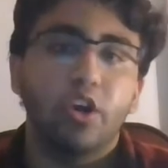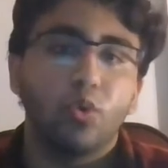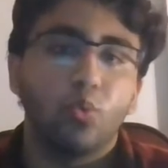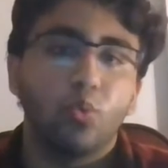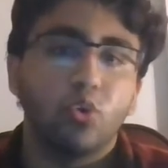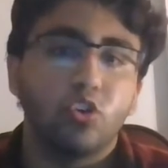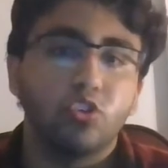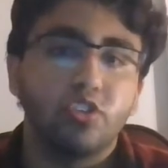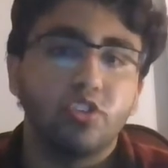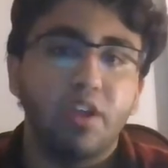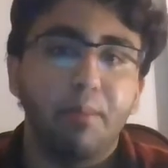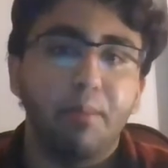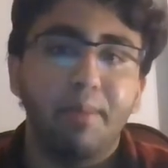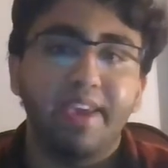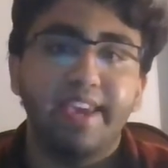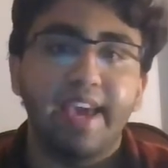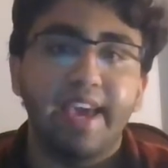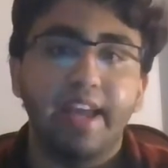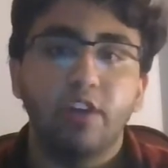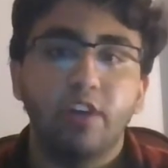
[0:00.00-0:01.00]
world,
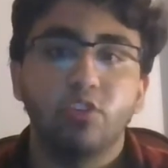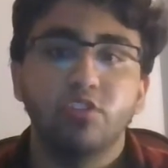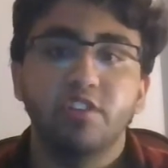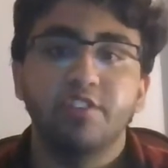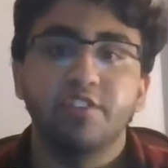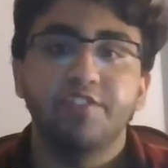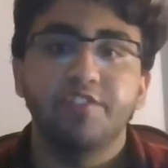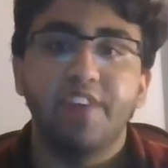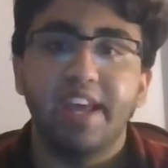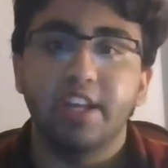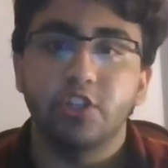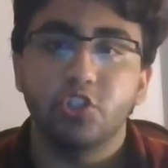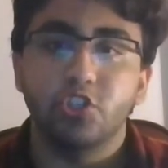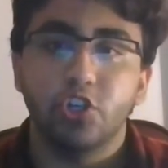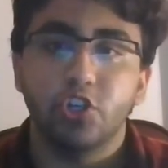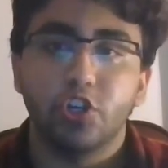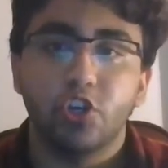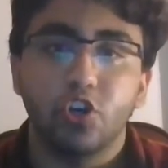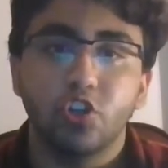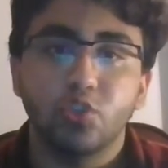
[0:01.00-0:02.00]
mechanical advantage
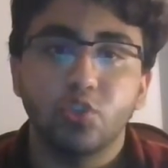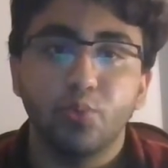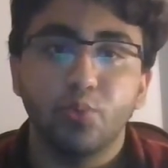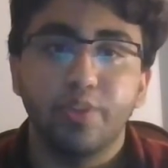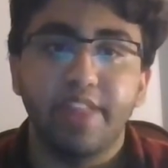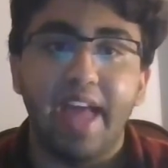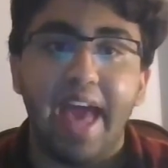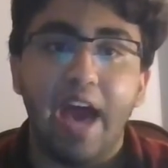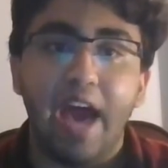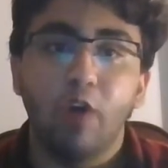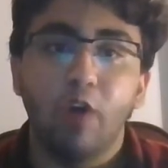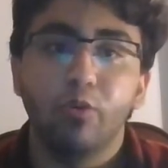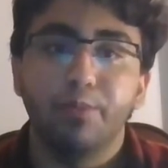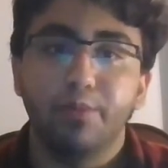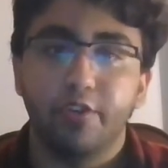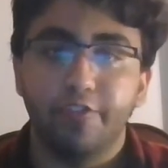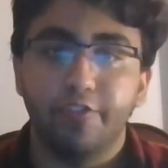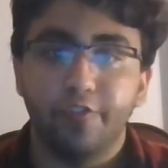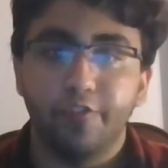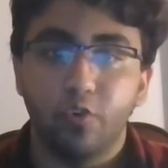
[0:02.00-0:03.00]
occurs when the
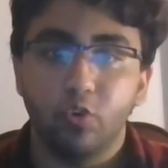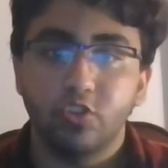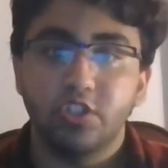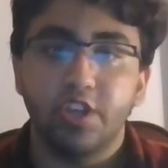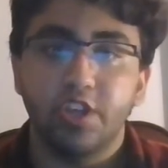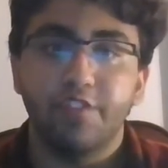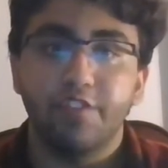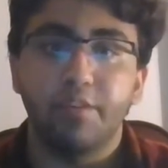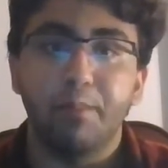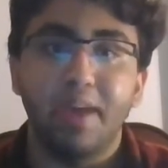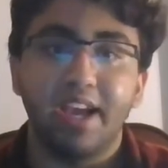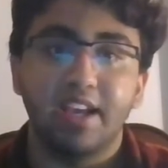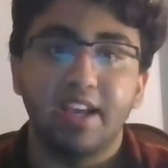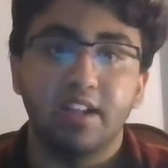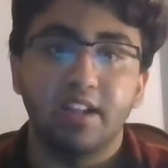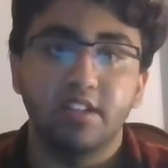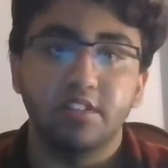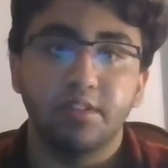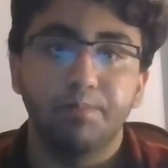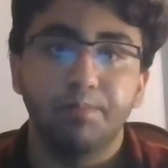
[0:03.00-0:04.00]
output force of a
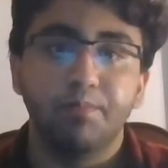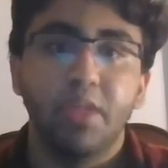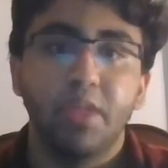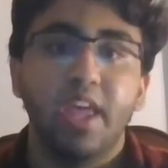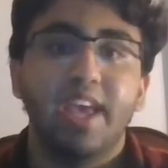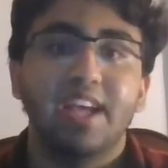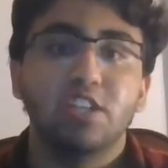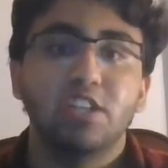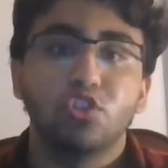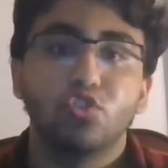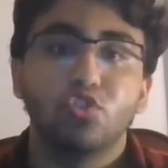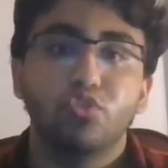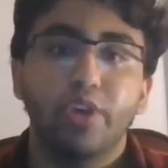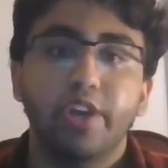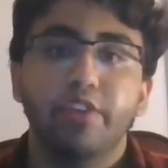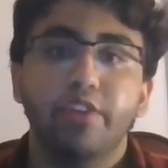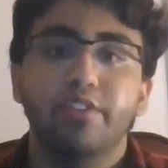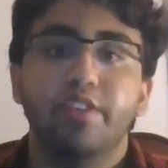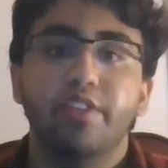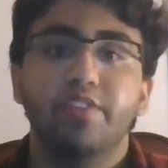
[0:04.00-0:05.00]
mechanism is
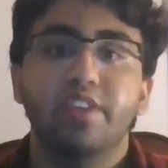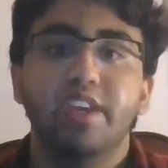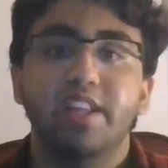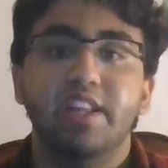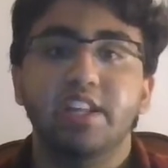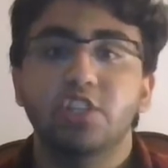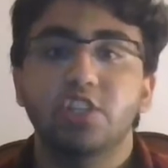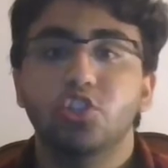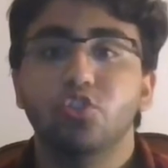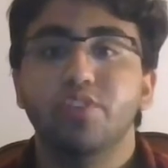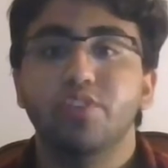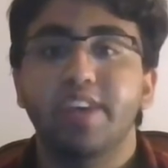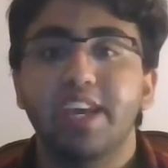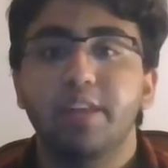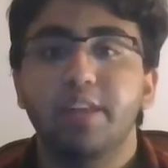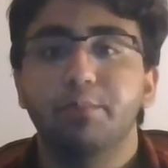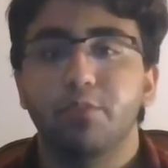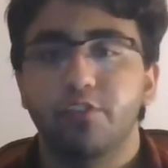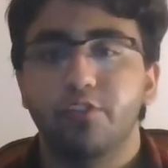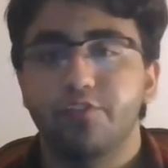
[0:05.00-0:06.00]
greater than the initial
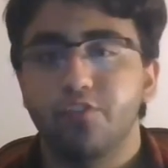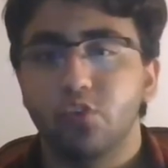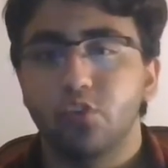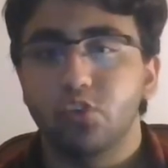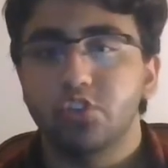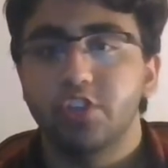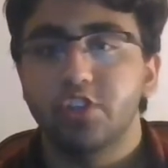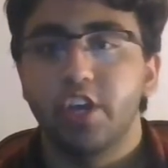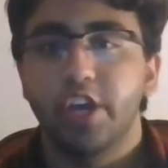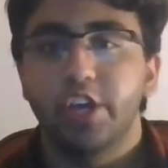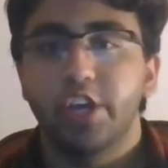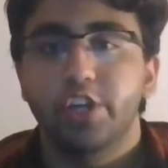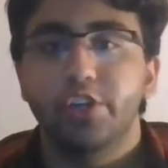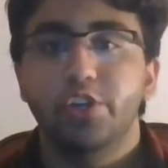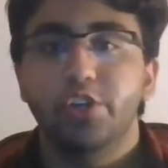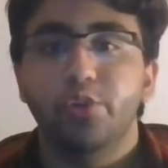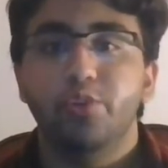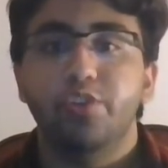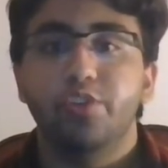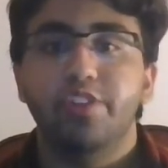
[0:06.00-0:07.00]
input force
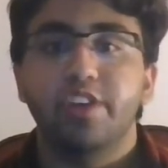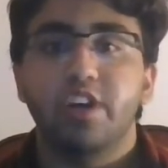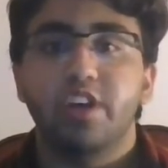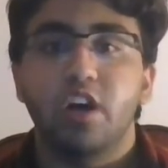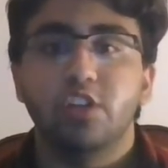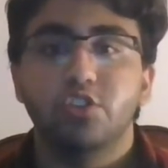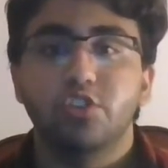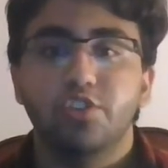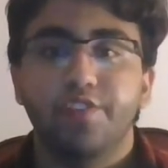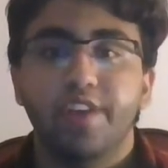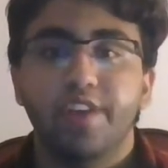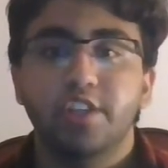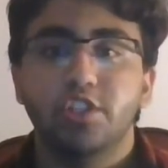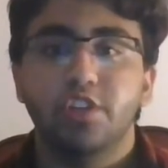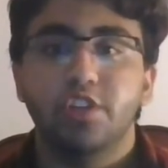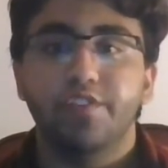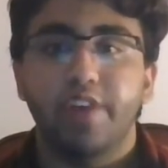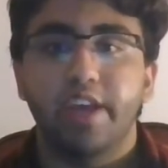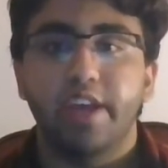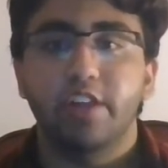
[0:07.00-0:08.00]
due to the
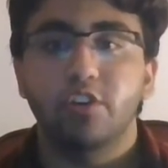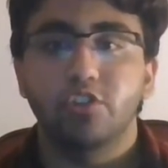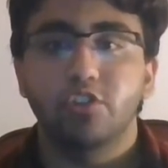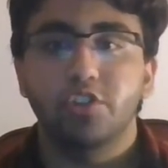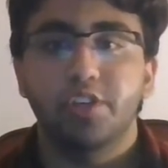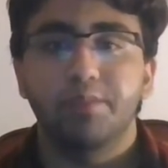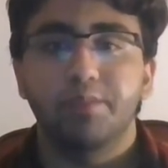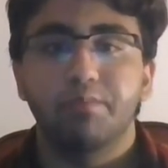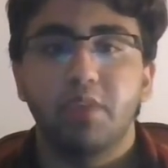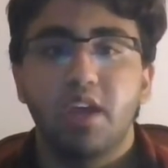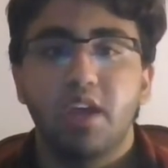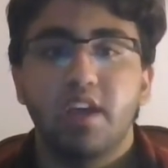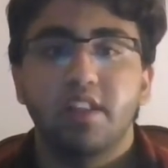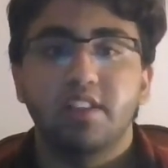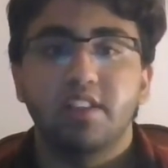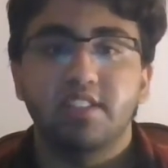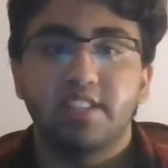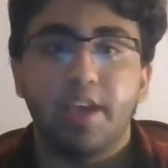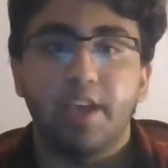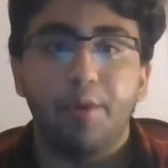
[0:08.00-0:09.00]
conservation of energy.
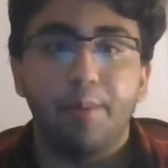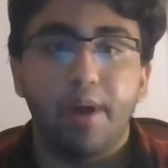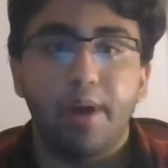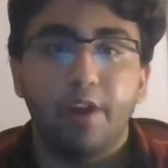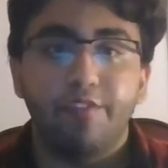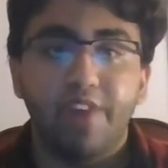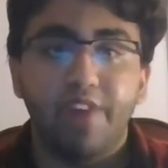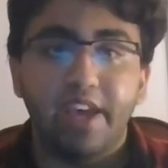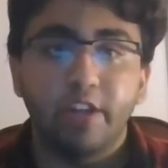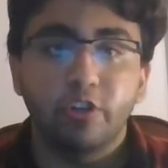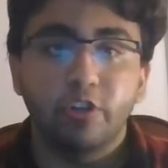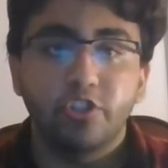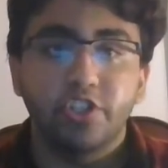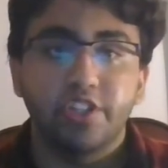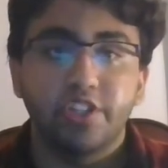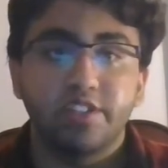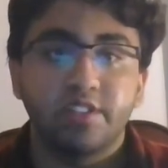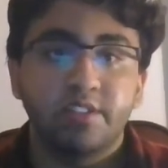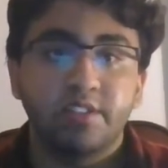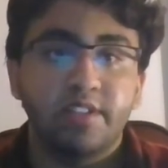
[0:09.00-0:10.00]
The same amount of
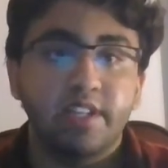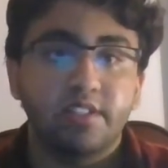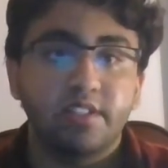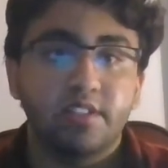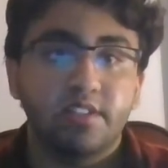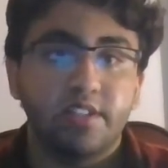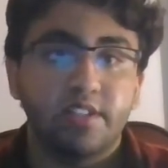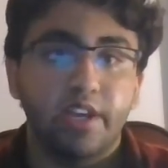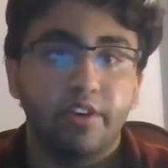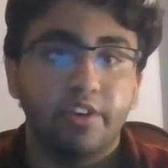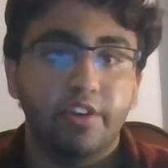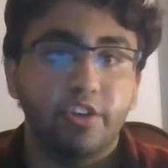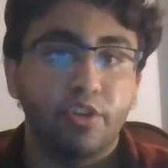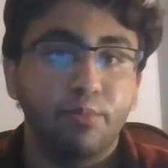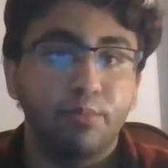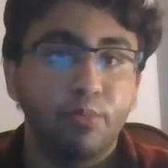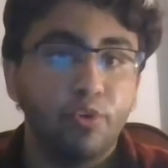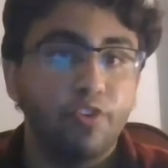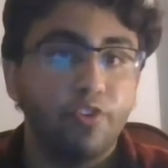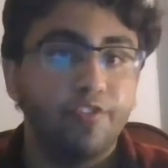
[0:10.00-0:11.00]
energy is necessary to
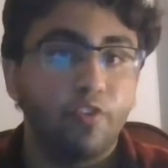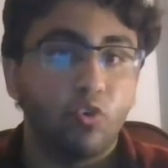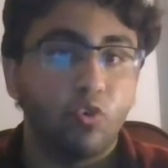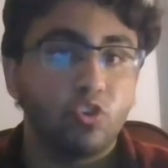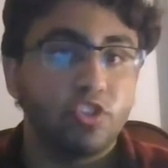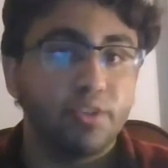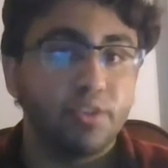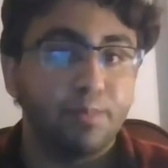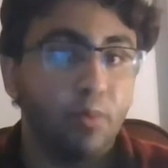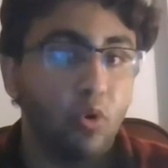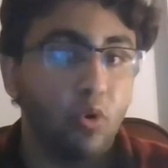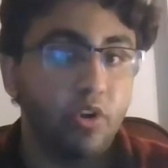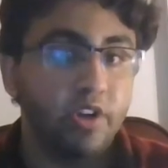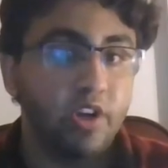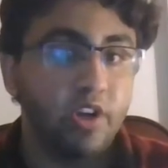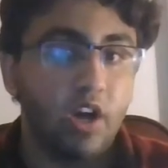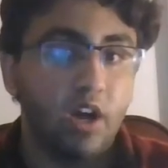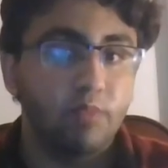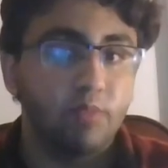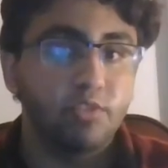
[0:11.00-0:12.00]
move or support
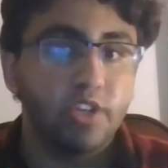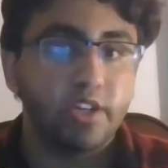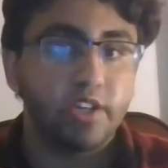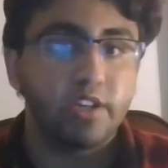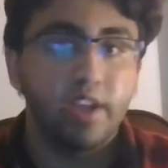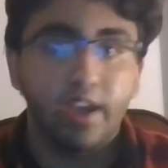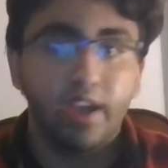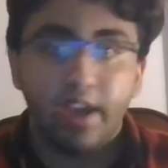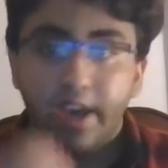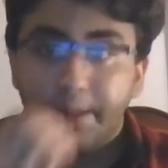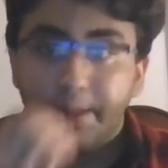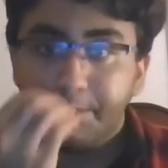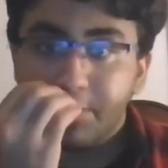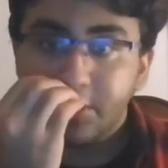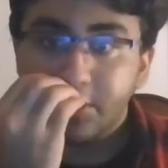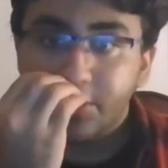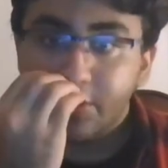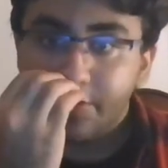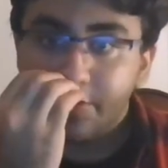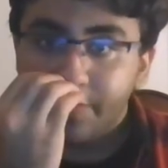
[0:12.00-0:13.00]
an object and
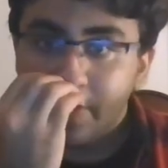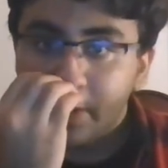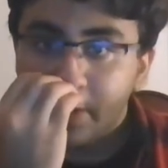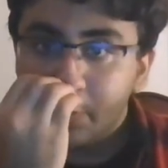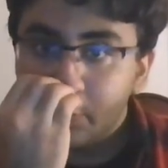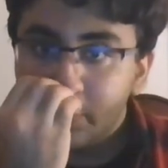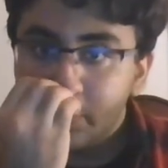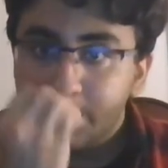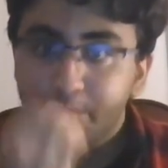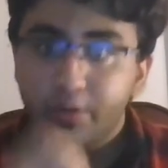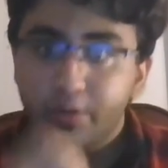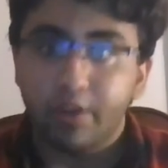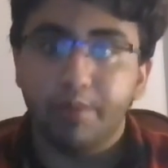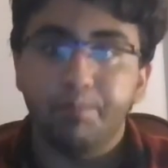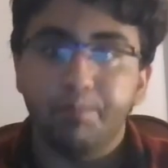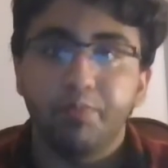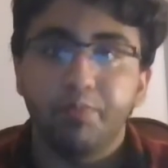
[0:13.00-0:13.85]
preserve equilibrium,